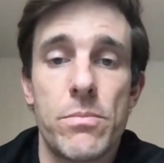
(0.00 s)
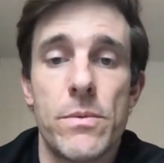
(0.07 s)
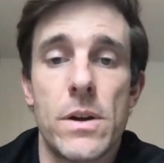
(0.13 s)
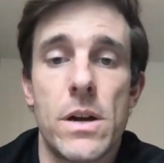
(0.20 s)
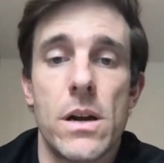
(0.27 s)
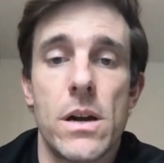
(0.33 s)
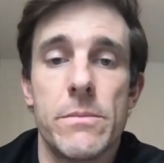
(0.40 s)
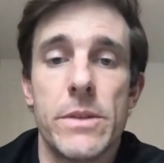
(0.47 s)

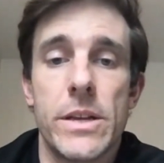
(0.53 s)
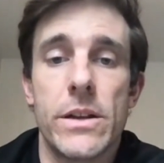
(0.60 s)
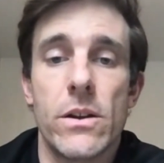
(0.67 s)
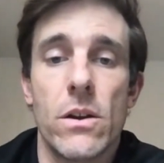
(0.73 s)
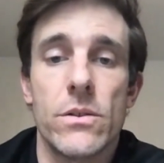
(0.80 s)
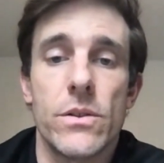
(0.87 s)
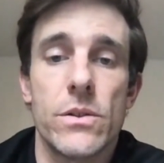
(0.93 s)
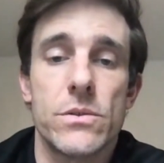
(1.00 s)
and
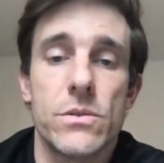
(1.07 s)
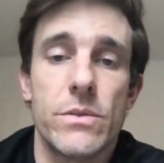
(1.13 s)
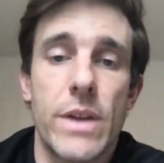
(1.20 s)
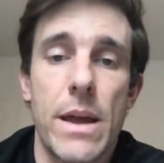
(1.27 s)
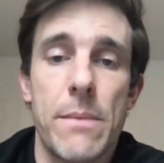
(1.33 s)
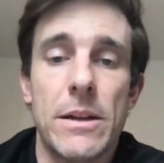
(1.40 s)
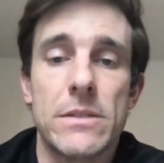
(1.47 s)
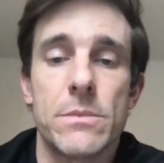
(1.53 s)
all those who
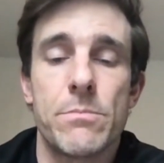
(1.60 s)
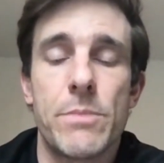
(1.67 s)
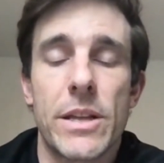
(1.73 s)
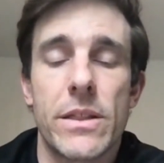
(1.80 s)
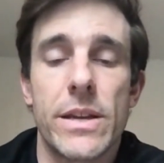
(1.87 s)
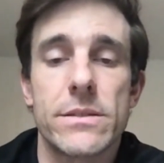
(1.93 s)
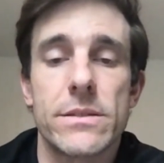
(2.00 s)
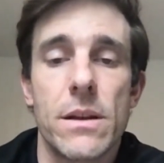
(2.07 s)
came out to pick
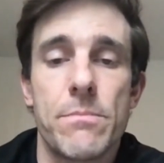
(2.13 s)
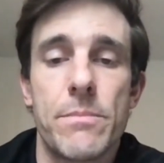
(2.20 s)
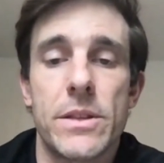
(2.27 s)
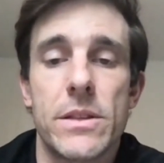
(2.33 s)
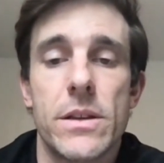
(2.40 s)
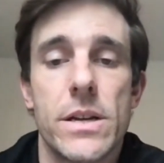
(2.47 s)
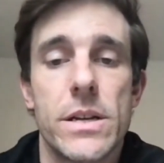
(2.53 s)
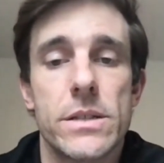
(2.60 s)
things up at
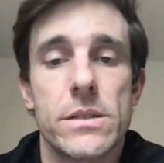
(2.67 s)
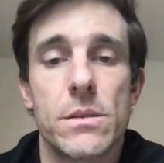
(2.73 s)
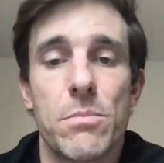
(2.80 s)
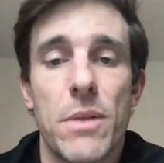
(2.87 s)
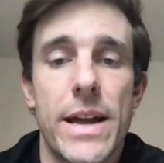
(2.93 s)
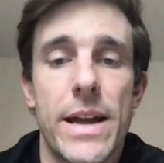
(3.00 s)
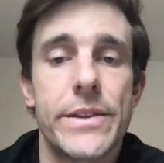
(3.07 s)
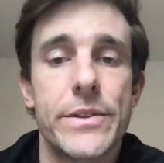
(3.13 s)
the
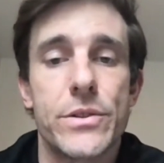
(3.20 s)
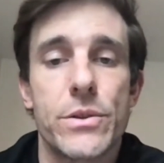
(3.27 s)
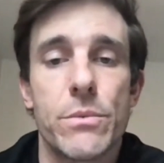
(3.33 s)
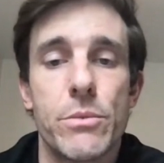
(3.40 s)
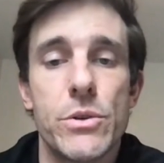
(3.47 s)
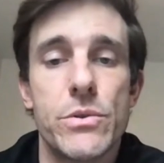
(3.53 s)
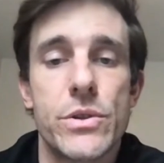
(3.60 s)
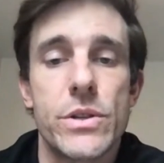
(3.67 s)
supply
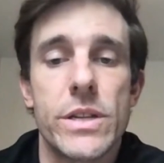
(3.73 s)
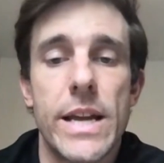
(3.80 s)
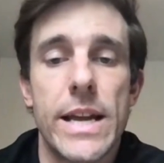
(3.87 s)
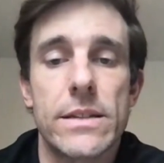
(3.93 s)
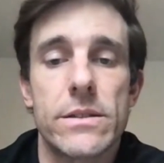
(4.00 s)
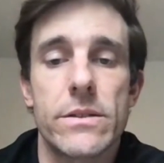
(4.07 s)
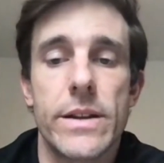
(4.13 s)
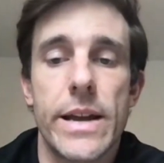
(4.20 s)
distribution
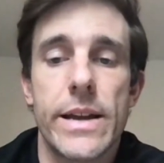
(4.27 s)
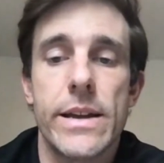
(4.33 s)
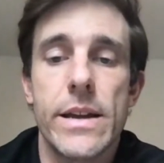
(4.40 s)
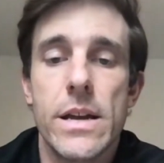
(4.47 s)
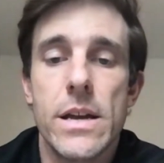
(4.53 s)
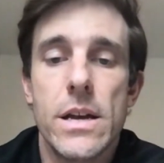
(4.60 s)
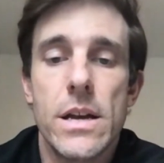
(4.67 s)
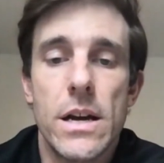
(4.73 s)
yesterday.
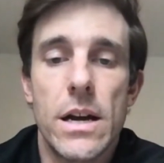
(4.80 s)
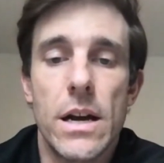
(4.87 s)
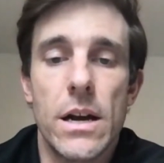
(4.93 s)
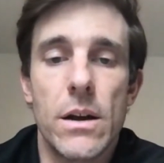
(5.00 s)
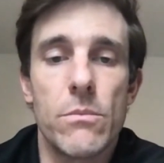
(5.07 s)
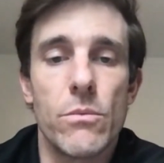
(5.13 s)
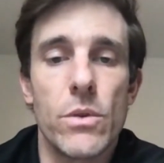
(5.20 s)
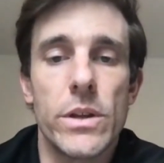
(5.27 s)

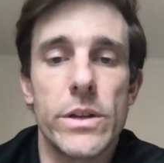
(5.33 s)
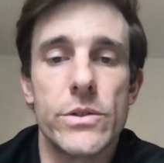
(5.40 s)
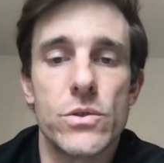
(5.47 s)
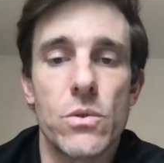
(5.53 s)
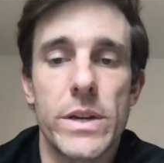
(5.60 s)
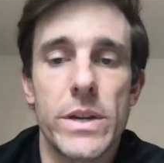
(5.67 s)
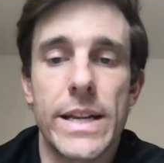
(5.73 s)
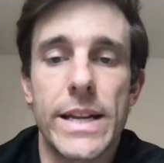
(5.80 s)
Really
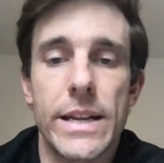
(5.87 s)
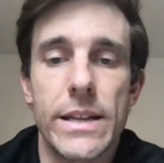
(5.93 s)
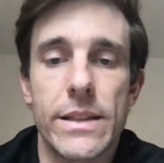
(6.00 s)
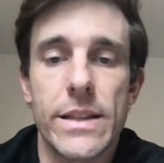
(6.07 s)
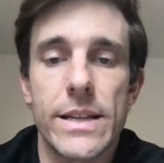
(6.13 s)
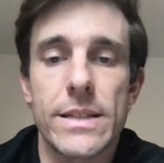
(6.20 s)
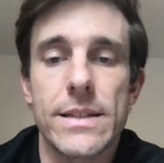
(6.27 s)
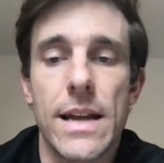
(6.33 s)
enjoyed getting
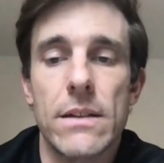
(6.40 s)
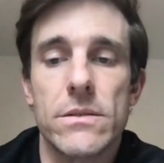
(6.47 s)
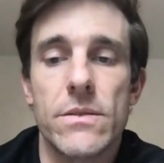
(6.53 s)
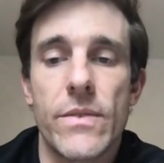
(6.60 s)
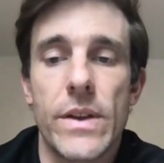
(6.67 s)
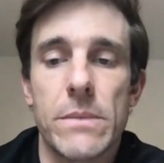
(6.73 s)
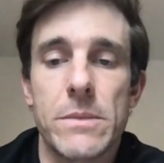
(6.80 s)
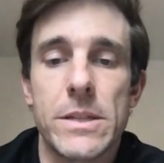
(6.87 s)
things out to
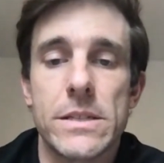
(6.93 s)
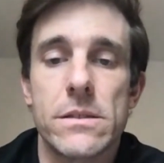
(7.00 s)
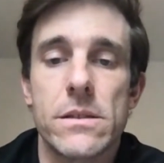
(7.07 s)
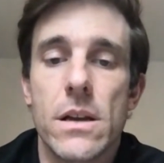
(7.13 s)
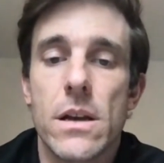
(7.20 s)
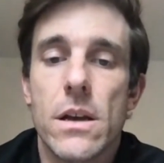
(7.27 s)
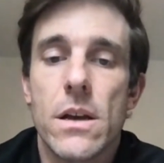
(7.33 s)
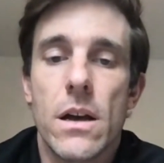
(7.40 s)
families.
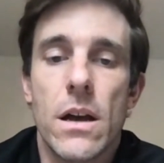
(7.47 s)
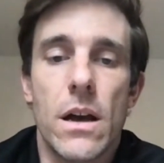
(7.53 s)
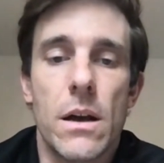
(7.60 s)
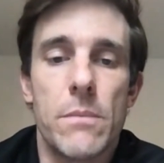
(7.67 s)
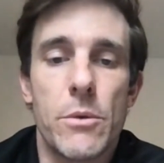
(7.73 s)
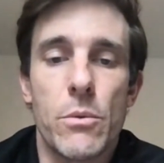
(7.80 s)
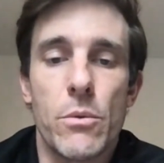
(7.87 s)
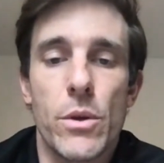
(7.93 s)
I
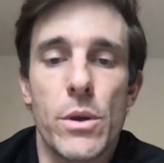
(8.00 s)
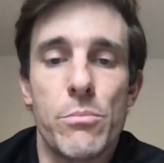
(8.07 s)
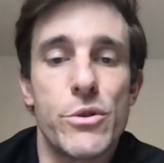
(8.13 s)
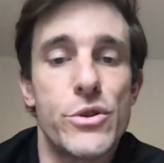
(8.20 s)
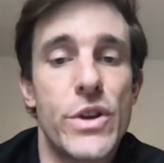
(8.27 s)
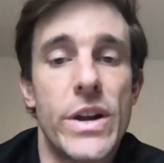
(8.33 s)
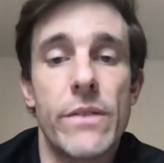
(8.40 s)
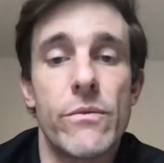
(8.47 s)
really
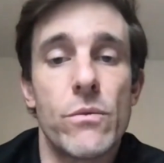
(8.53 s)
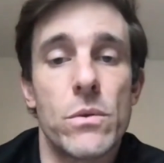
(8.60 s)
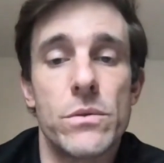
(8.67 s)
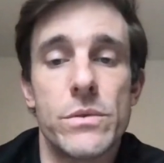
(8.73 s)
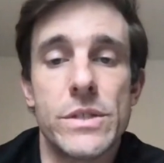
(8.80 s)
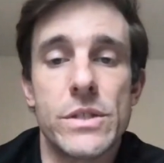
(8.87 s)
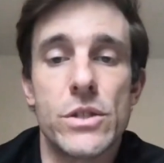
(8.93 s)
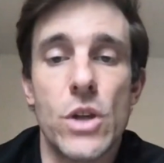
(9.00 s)
appreciate everyone who
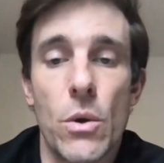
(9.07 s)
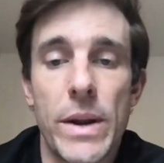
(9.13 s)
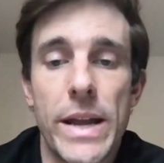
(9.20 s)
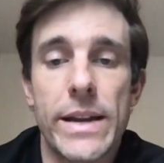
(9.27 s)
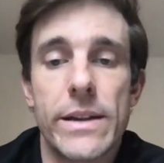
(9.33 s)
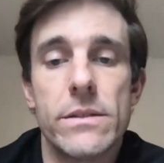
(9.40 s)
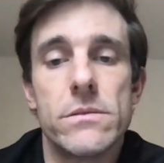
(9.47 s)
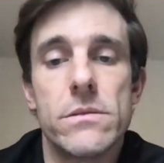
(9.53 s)
has
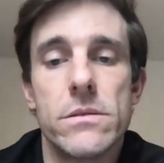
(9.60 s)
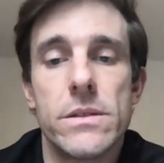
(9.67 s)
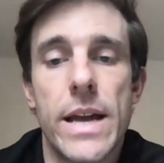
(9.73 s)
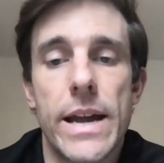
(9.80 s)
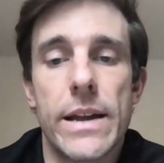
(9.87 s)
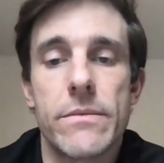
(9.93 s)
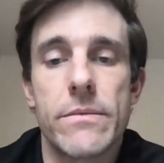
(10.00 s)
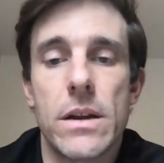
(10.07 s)
donated to
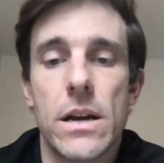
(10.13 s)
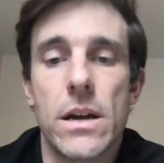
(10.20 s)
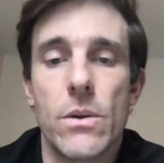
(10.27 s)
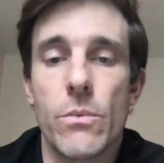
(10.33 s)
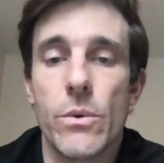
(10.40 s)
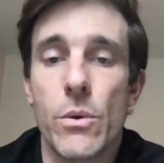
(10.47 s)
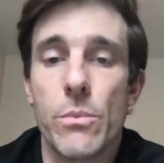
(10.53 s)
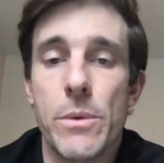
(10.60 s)
that.
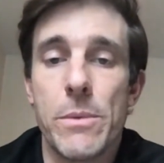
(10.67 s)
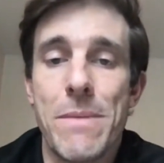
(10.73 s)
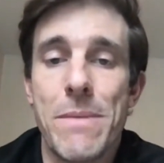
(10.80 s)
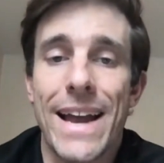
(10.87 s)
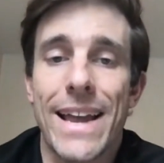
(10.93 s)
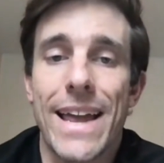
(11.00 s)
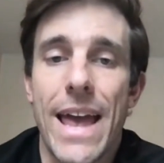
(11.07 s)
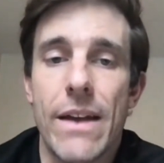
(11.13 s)
We will be
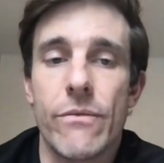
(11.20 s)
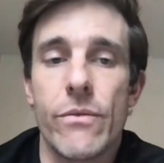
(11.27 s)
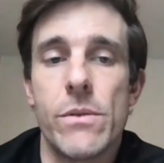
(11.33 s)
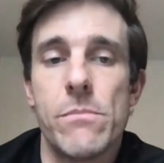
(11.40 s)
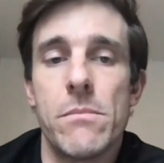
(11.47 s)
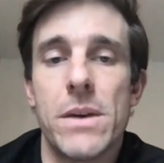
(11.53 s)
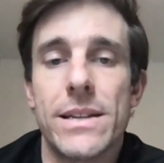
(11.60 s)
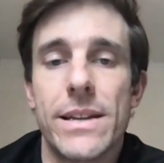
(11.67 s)
back every
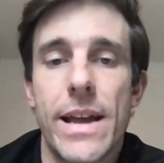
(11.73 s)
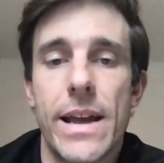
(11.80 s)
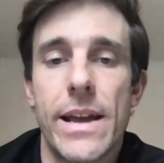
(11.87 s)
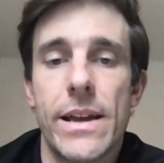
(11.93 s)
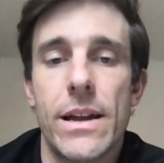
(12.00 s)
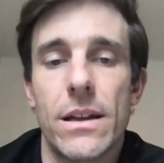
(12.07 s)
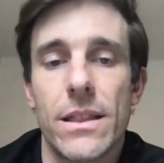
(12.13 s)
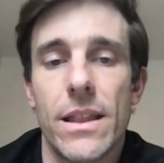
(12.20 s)

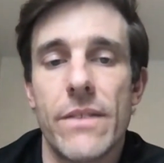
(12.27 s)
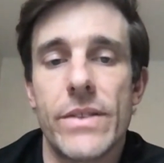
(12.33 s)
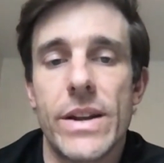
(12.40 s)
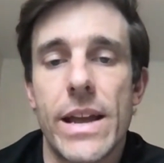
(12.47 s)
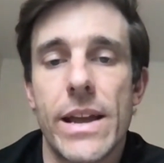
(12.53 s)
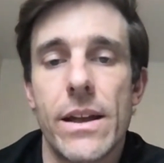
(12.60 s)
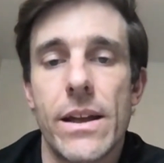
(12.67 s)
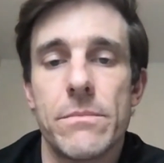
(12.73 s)
Monday, 11
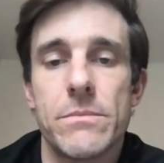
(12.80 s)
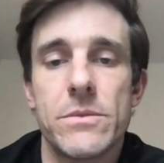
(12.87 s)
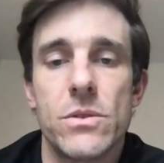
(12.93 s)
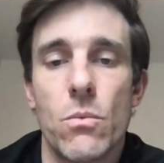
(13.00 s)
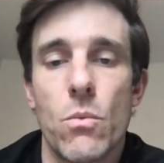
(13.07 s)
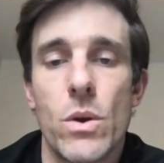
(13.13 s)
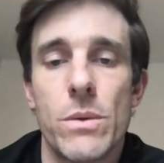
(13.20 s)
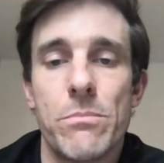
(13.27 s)
a.m. to
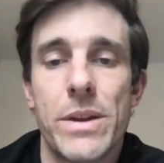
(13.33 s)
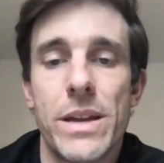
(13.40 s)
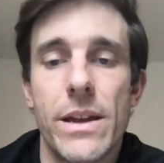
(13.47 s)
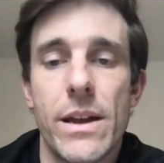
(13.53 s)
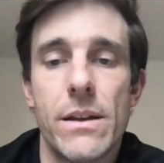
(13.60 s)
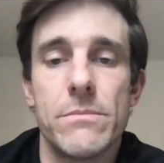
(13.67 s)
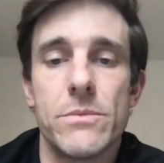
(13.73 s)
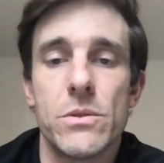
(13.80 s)
1
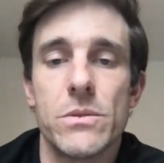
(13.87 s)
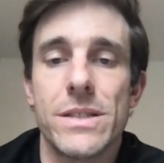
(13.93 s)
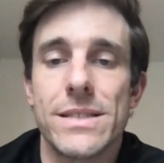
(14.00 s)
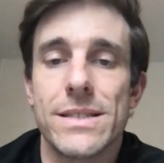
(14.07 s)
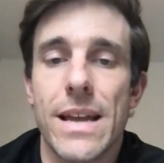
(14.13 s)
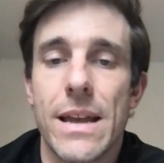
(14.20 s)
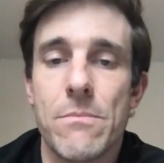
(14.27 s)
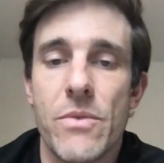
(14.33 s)
p.m. doing the
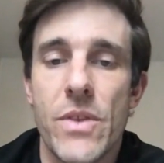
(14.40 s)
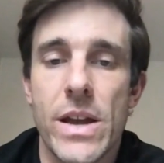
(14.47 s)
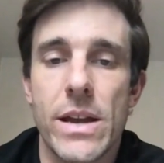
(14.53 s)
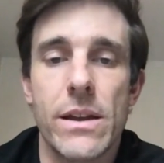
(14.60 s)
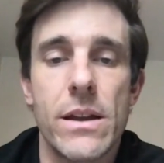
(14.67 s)
same thing.